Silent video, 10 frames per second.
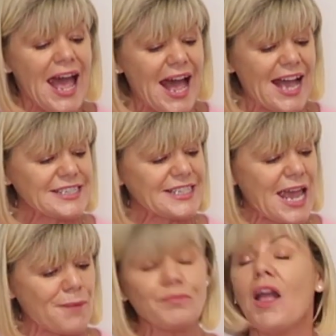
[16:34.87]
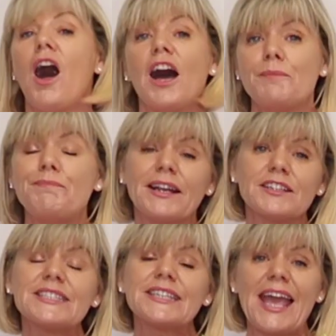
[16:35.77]
And on a
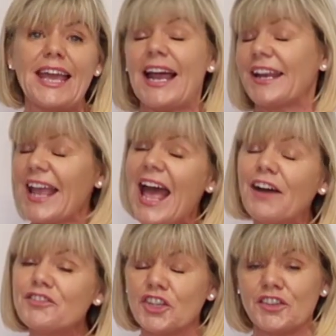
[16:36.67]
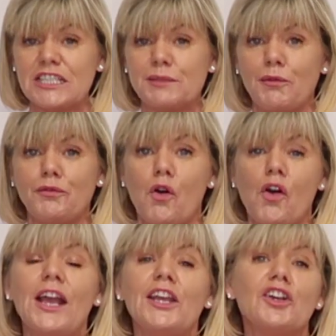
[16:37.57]
bigger scale, and I have done this before,